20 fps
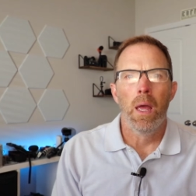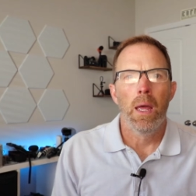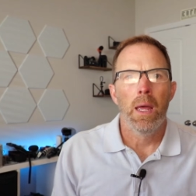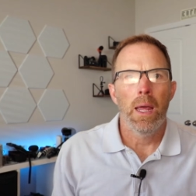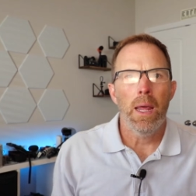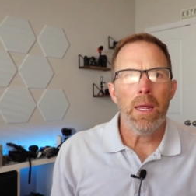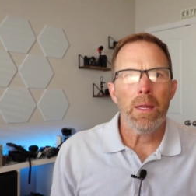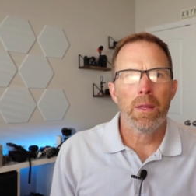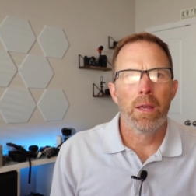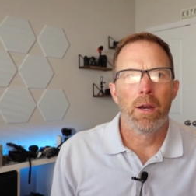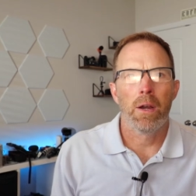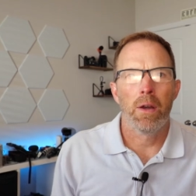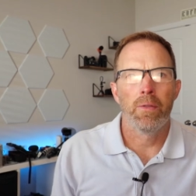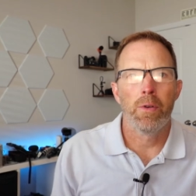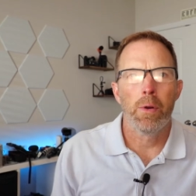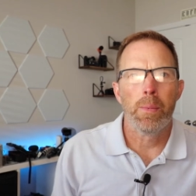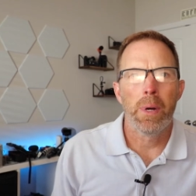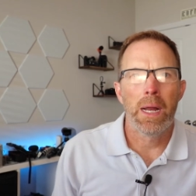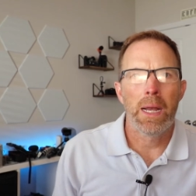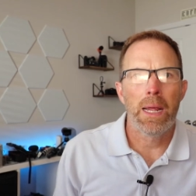Hey there,
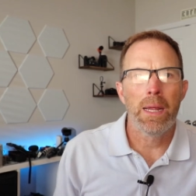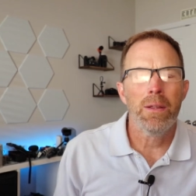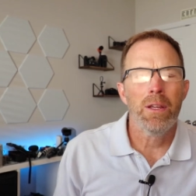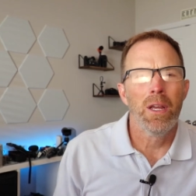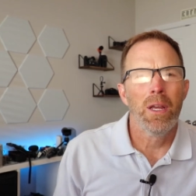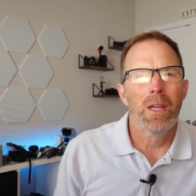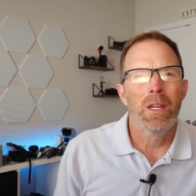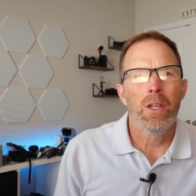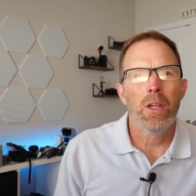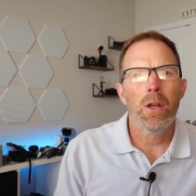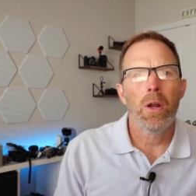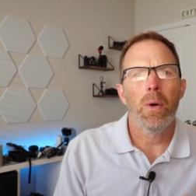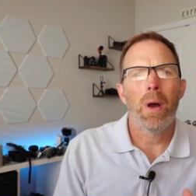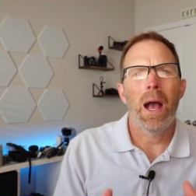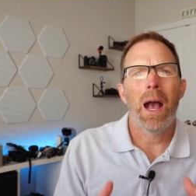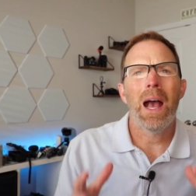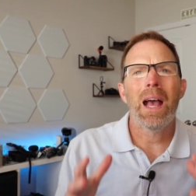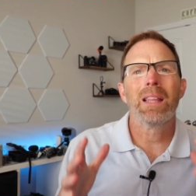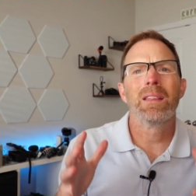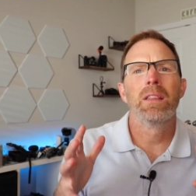everybody. You
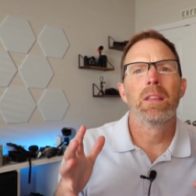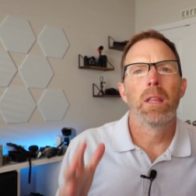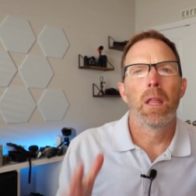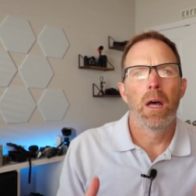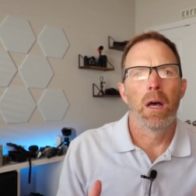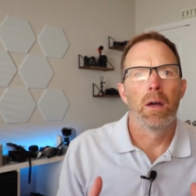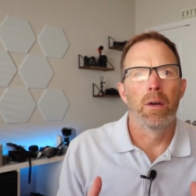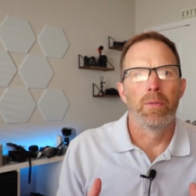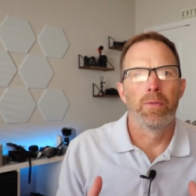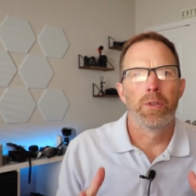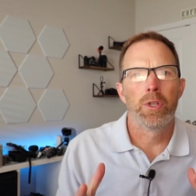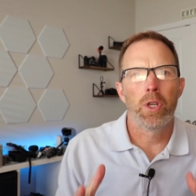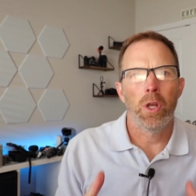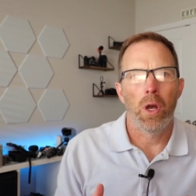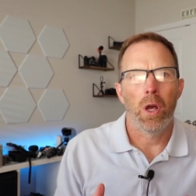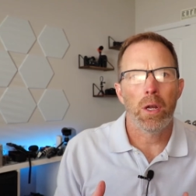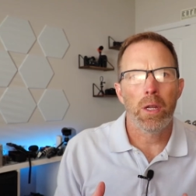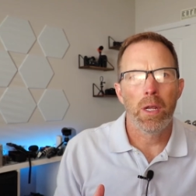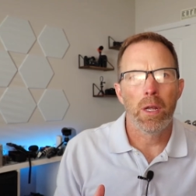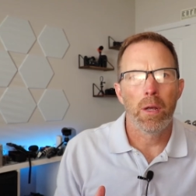know, I love
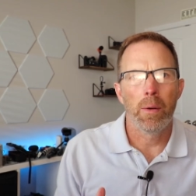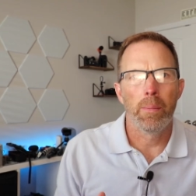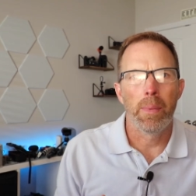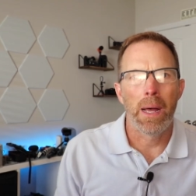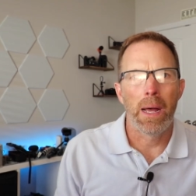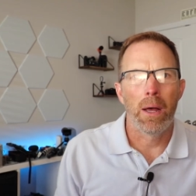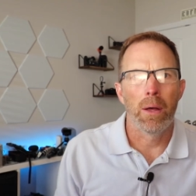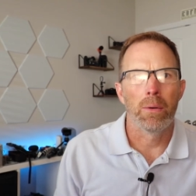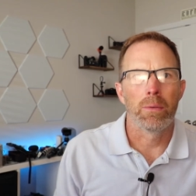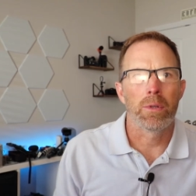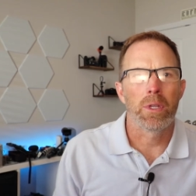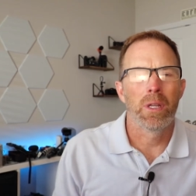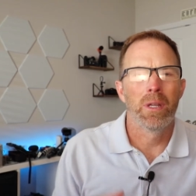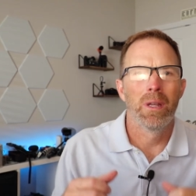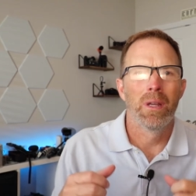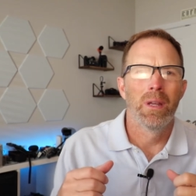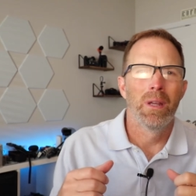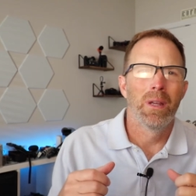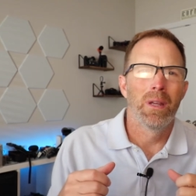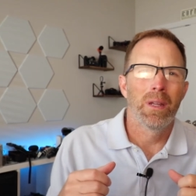talking about
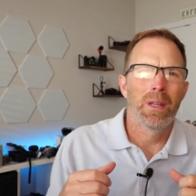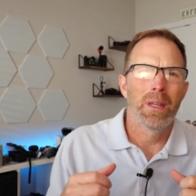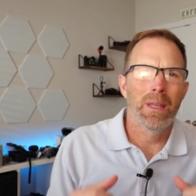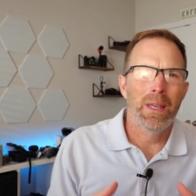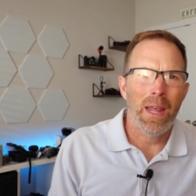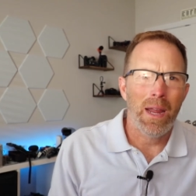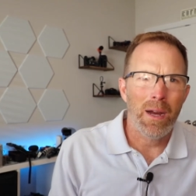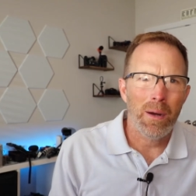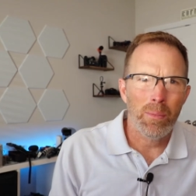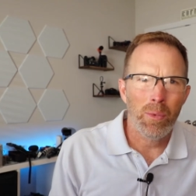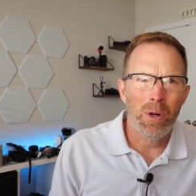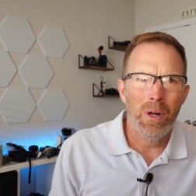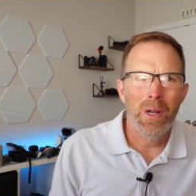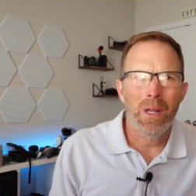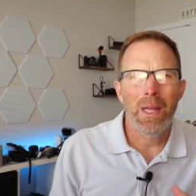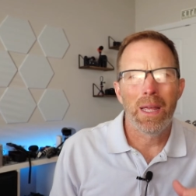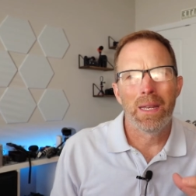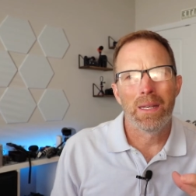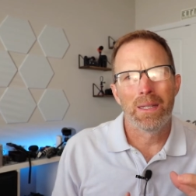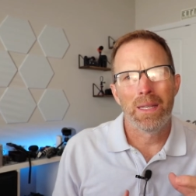
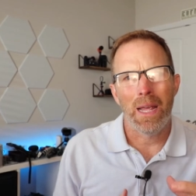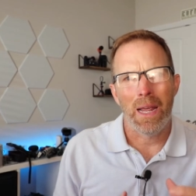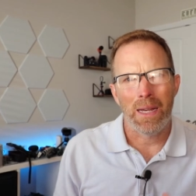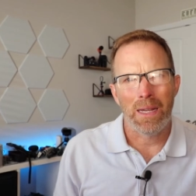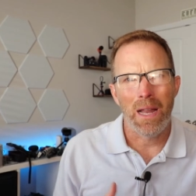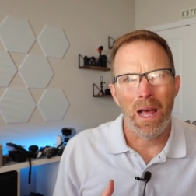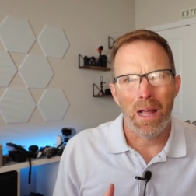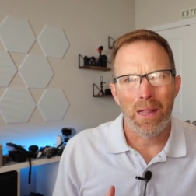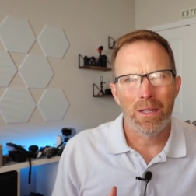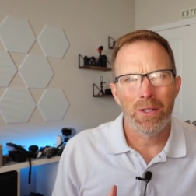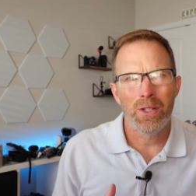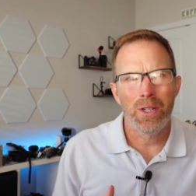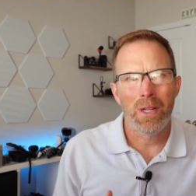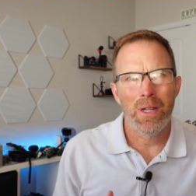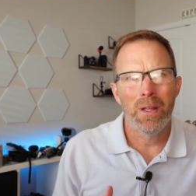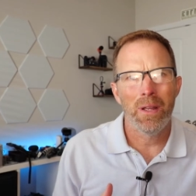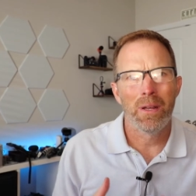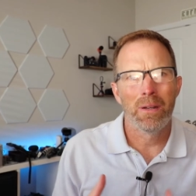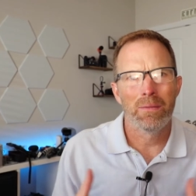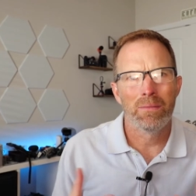camera and
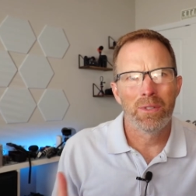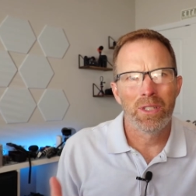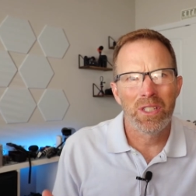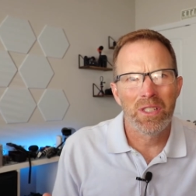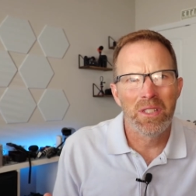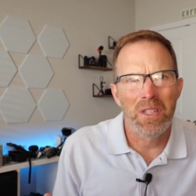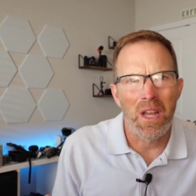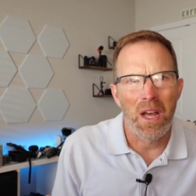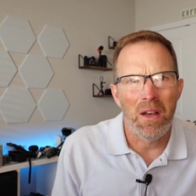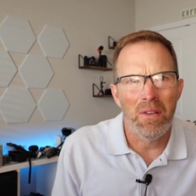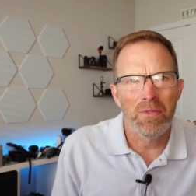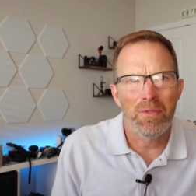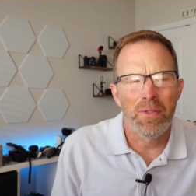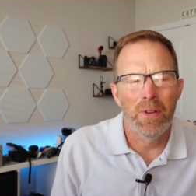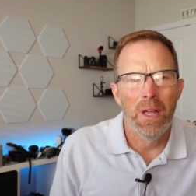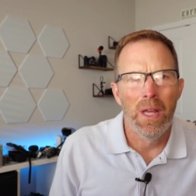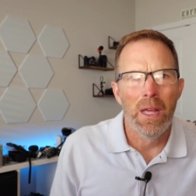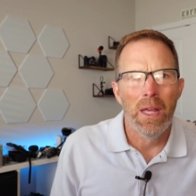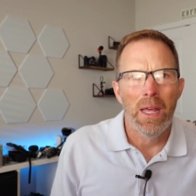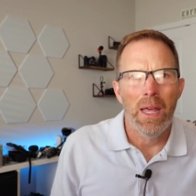technology
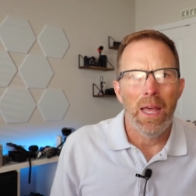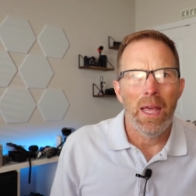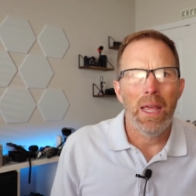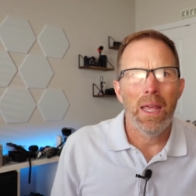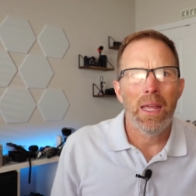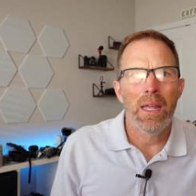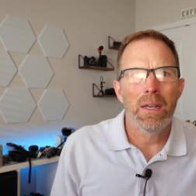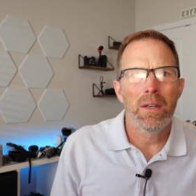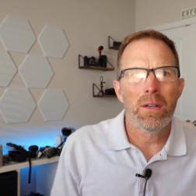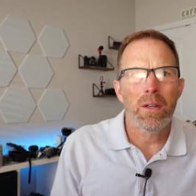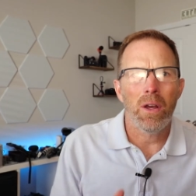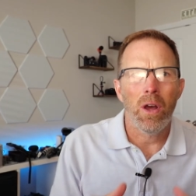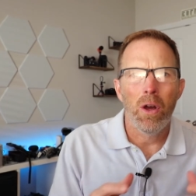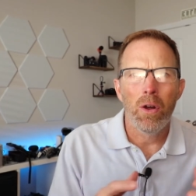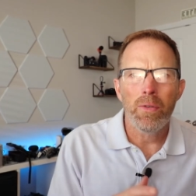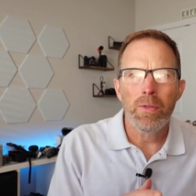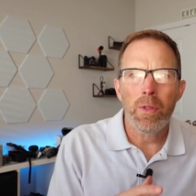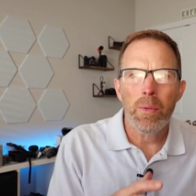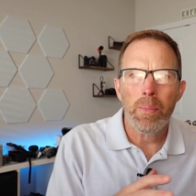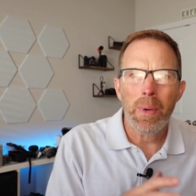stuff, and
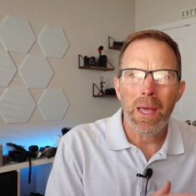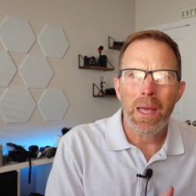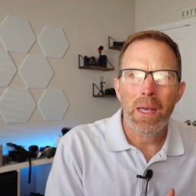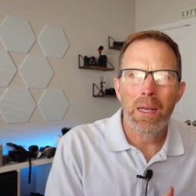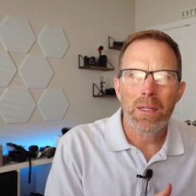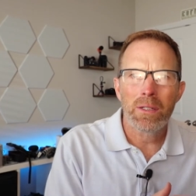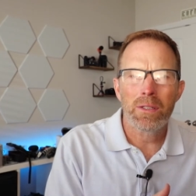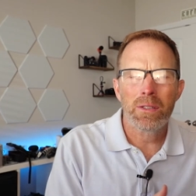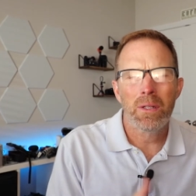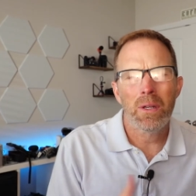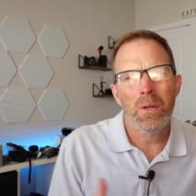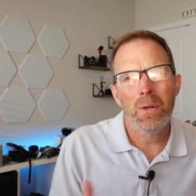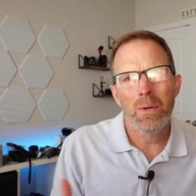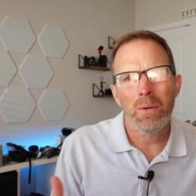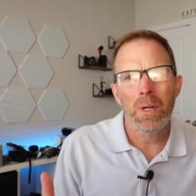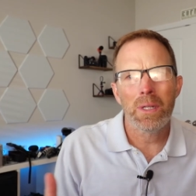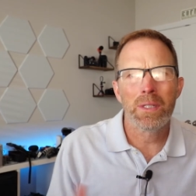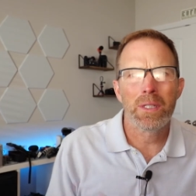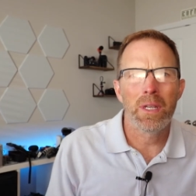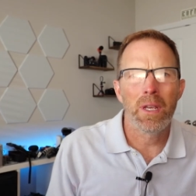over the past,
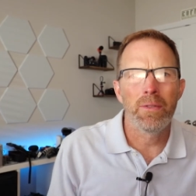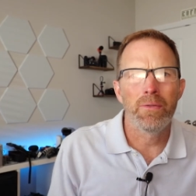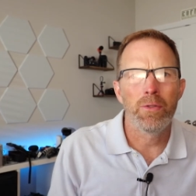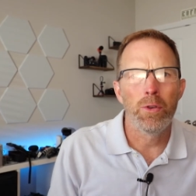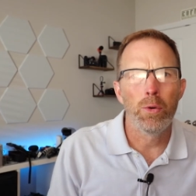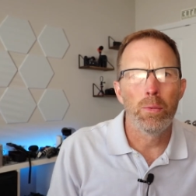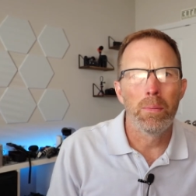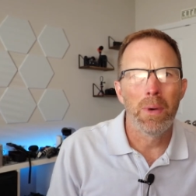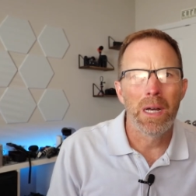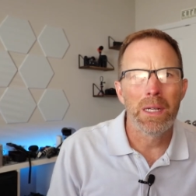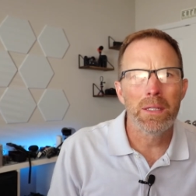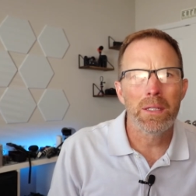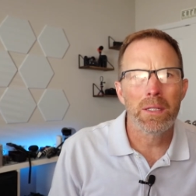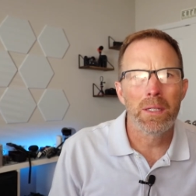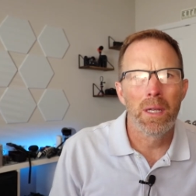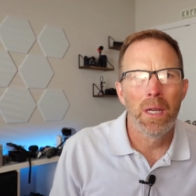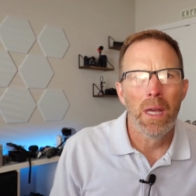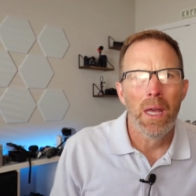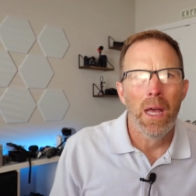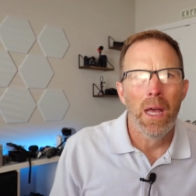I'd say a few months,